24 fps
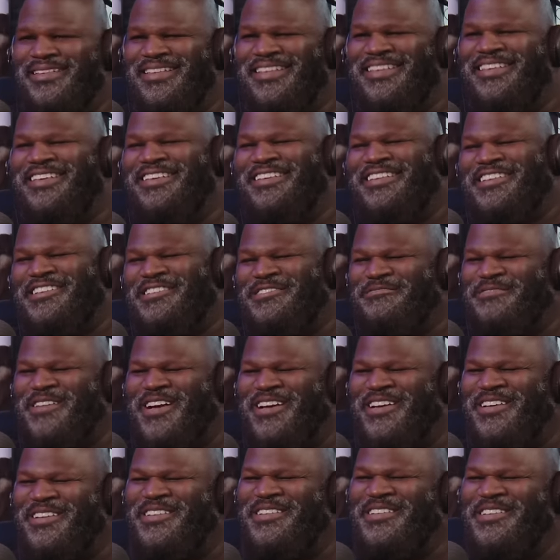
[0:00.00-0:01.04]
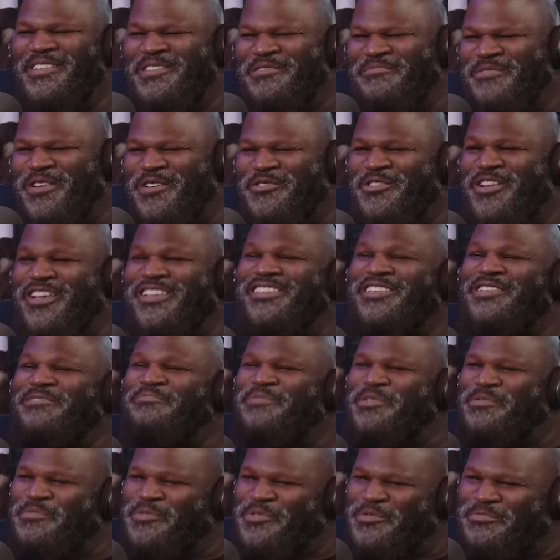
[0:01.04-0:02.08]
You know, my wrestling
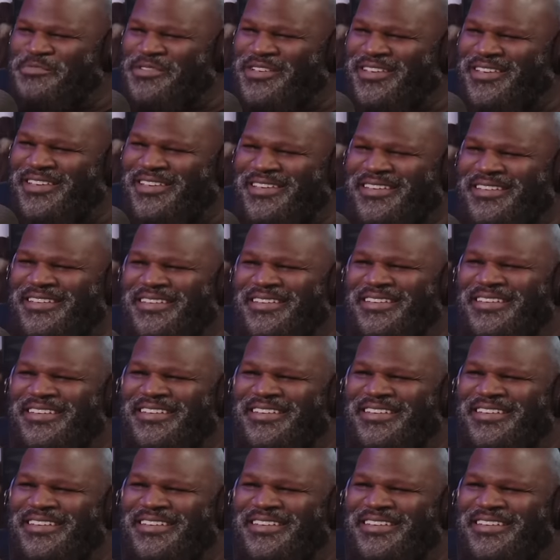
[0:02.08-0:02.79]
memorabilia.